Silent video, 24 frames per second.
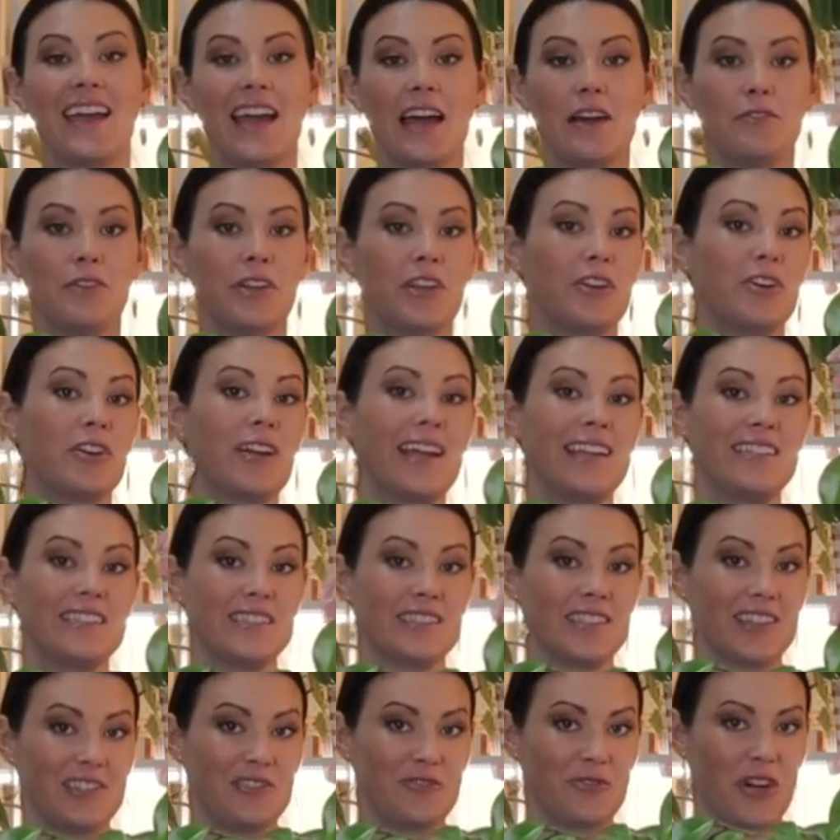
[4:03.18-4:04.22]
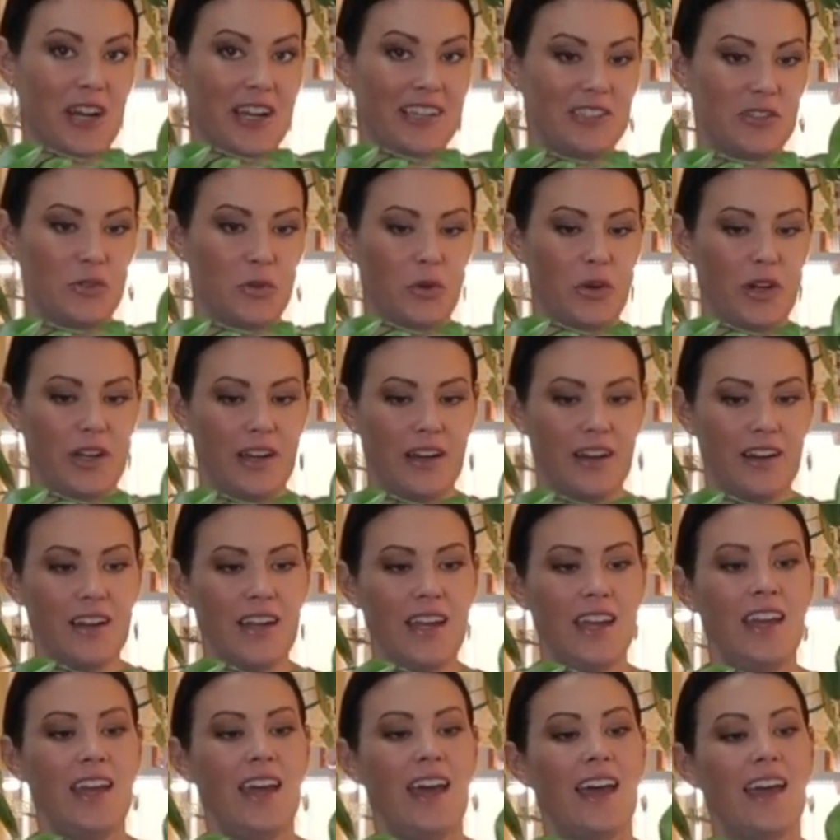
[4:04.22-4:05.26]
have here a sunrise Hoya
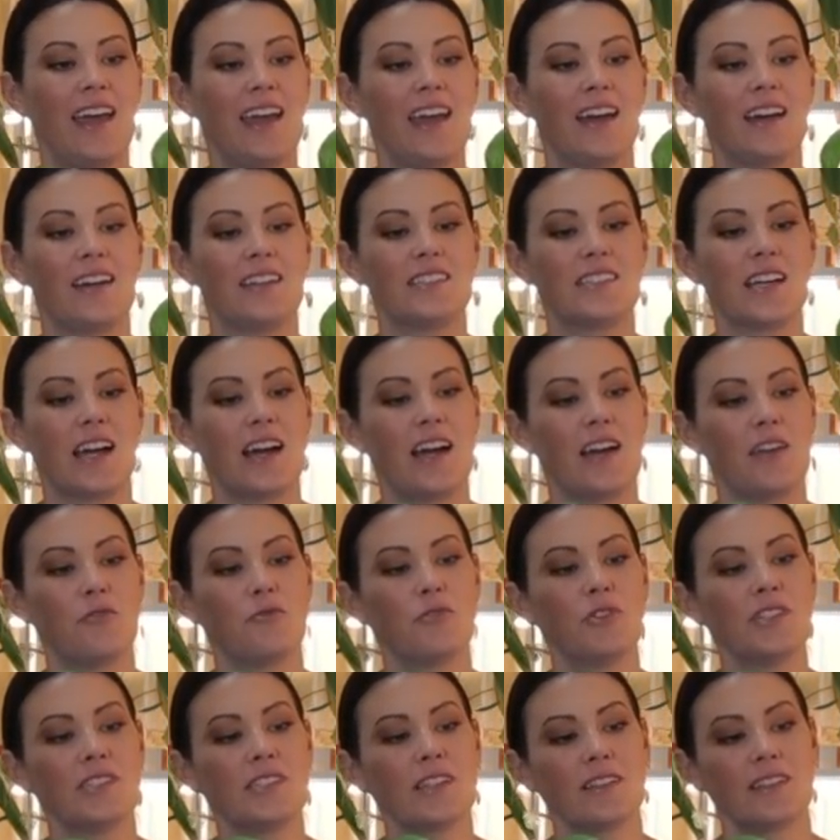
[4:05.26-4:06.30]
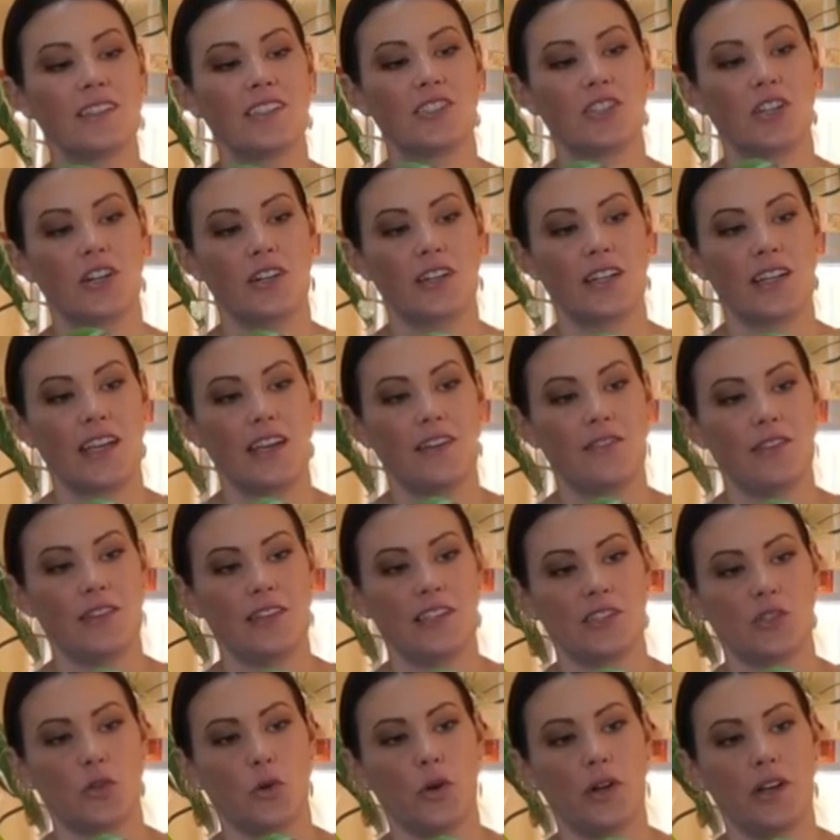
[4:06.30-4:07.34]
and I recently started giving
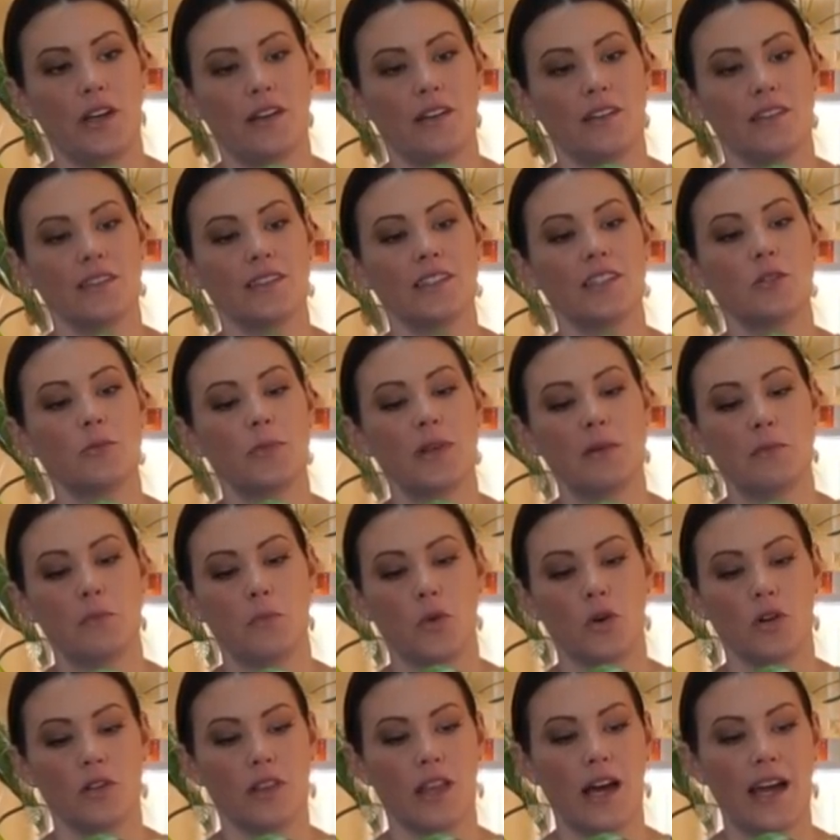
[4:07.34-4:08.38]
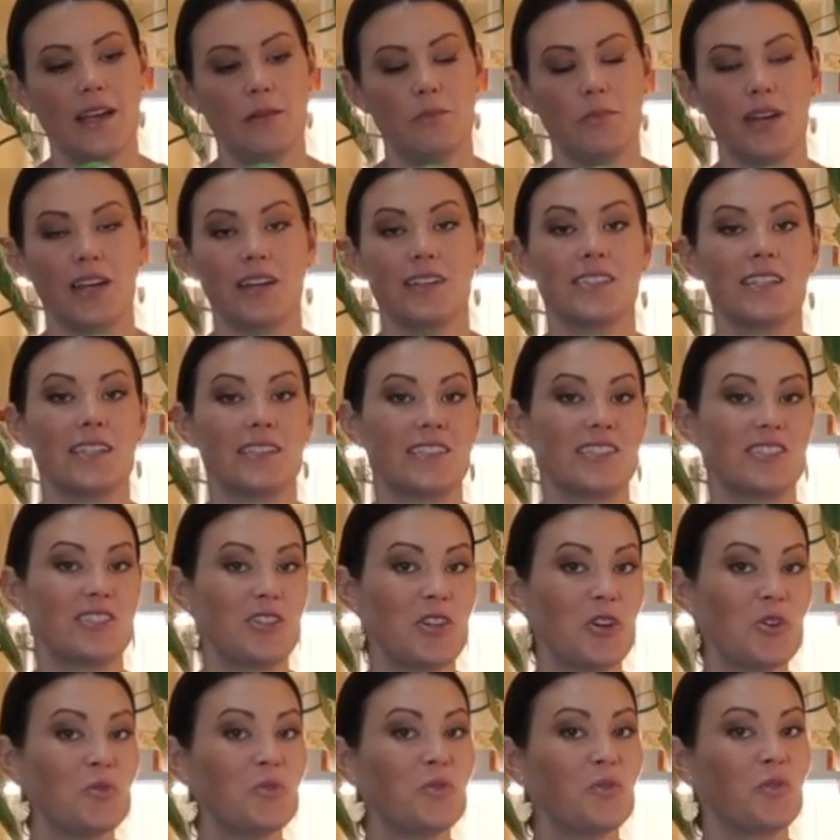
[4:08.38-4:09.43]
this Hoya a little bit more light because it's
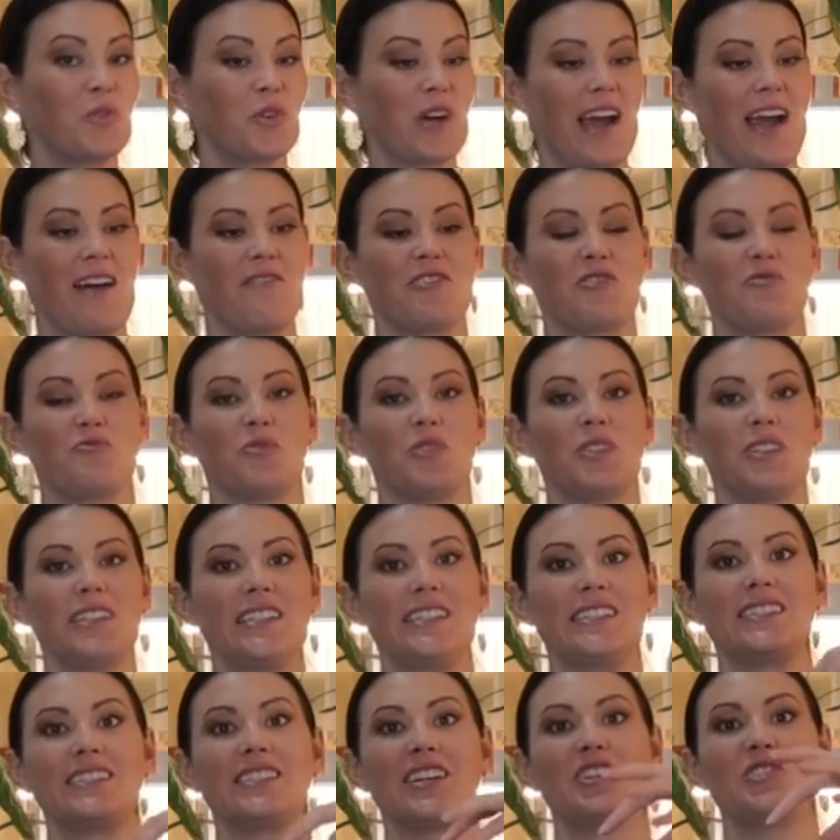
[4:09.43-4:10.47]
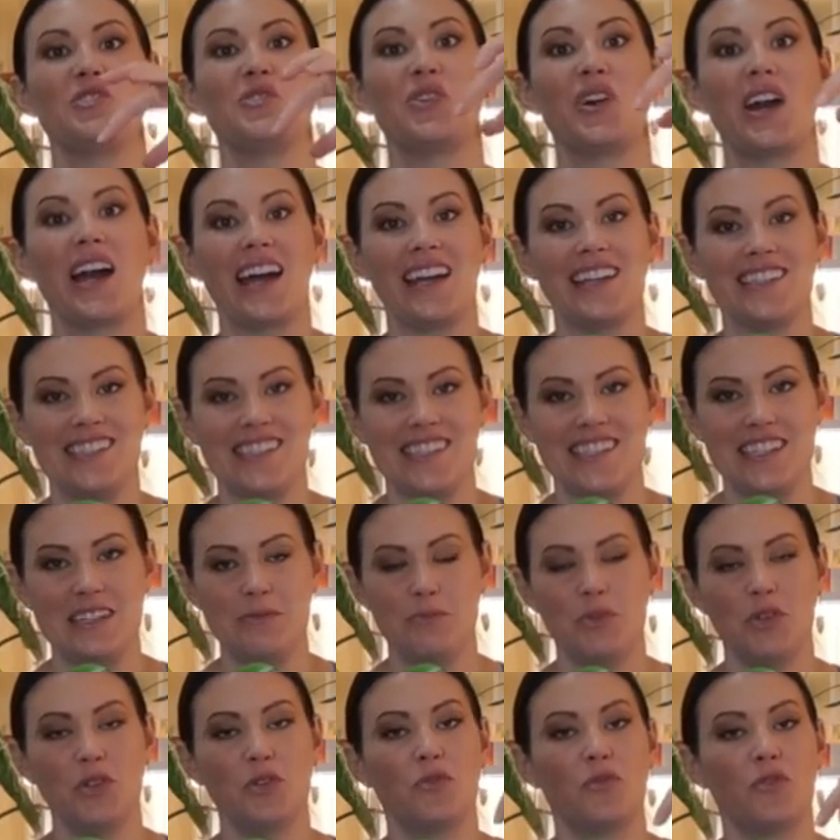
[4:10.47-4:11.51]
known for having really
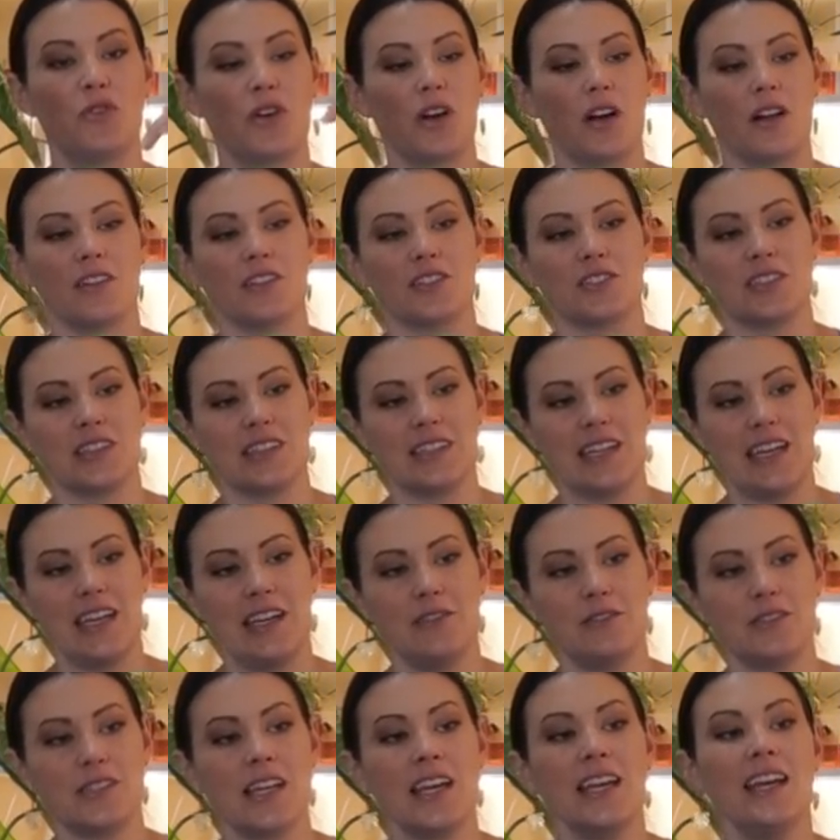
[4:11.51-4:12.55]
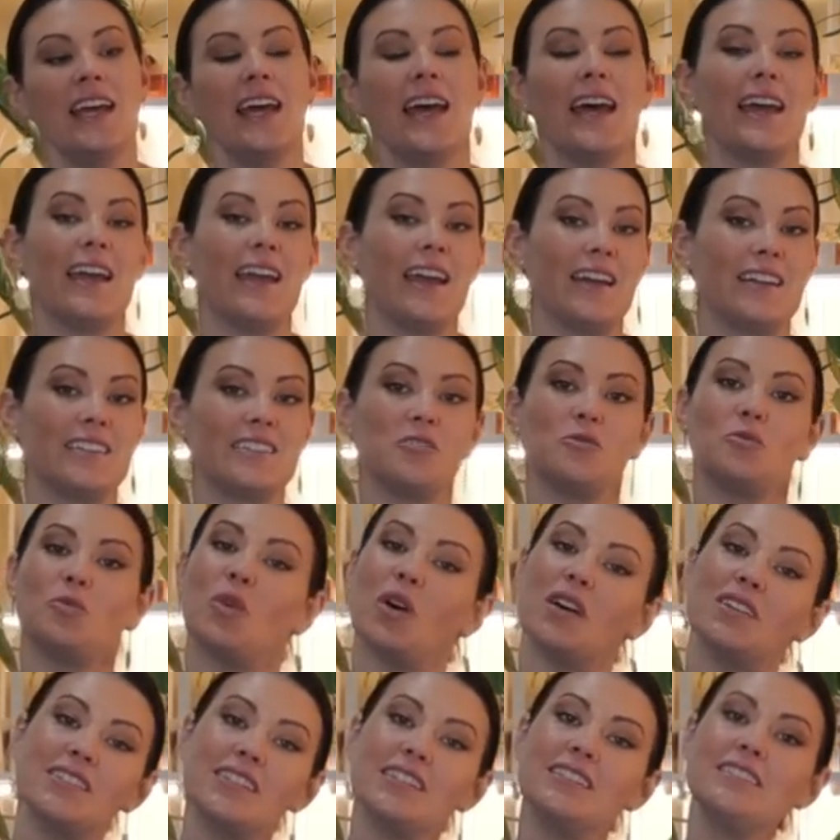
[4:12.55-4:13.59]
sunrisey, beautiful colored leaves and it
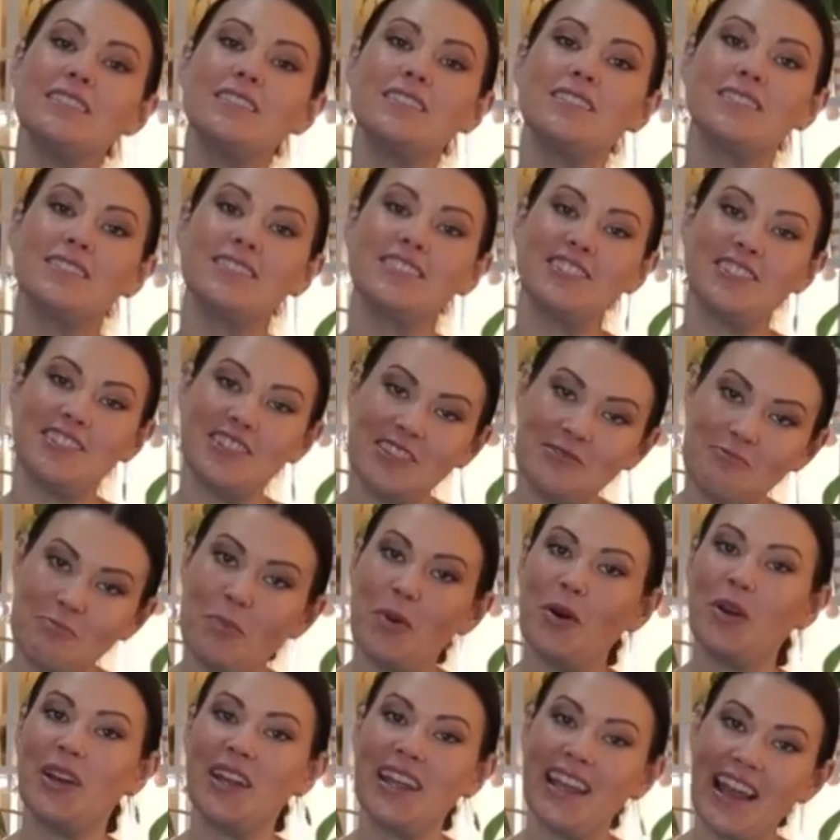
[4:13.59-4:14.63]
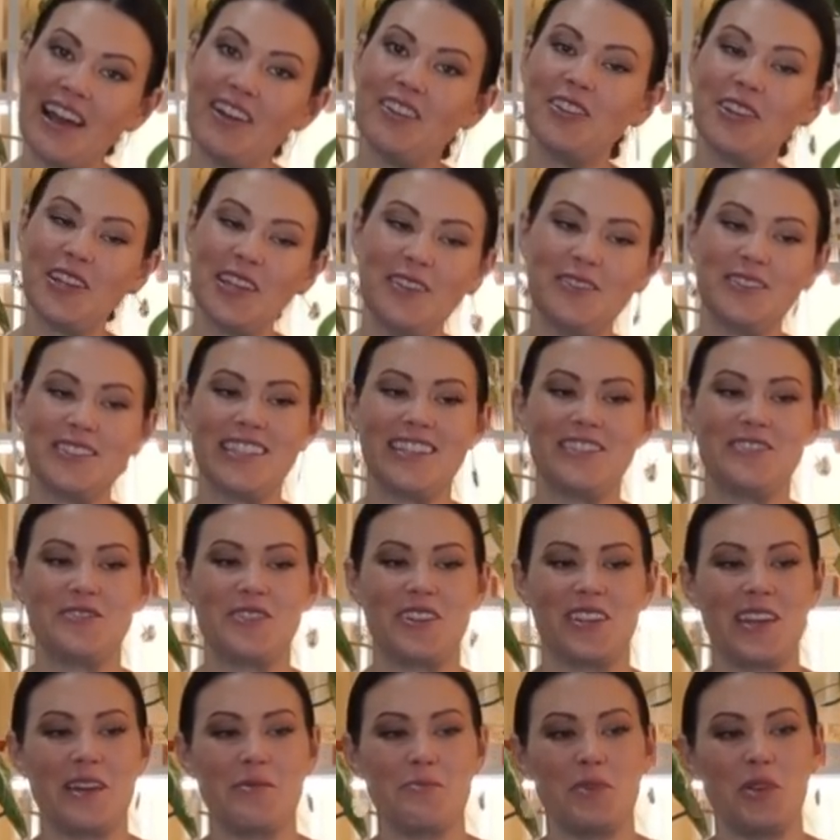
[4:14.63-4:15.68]
wasn't putting out leaves that
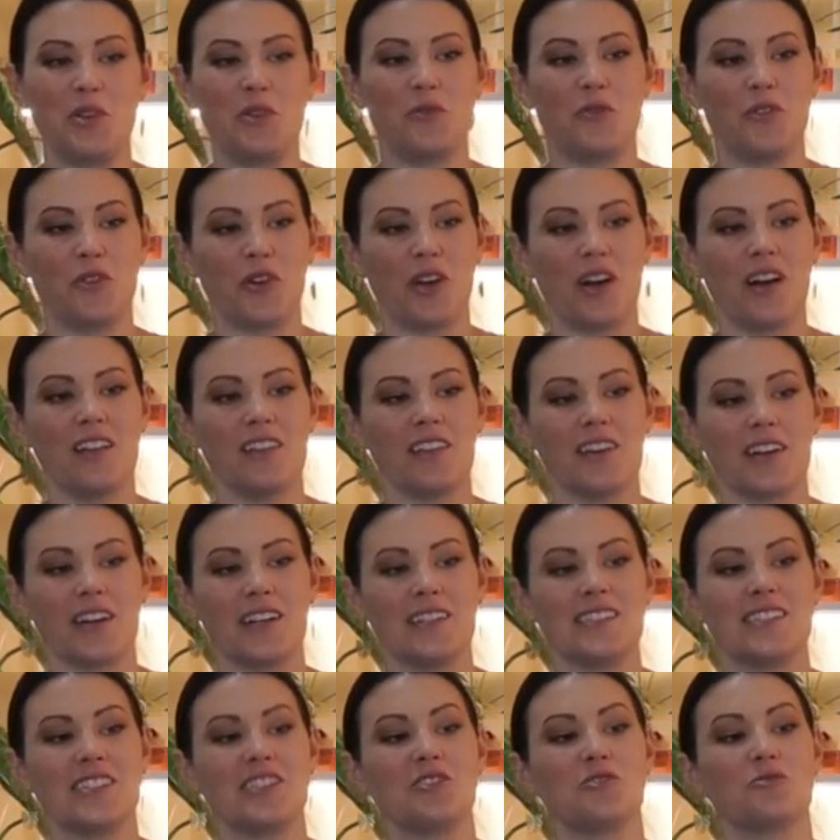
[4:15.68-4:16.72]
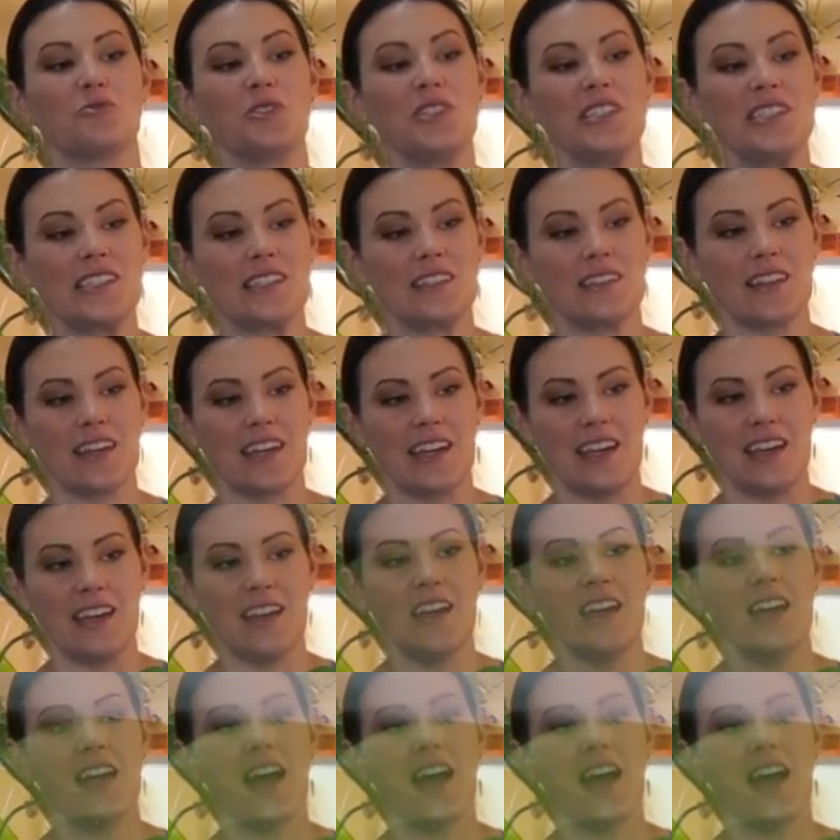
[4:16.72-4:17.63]
were that beautiful color until recently.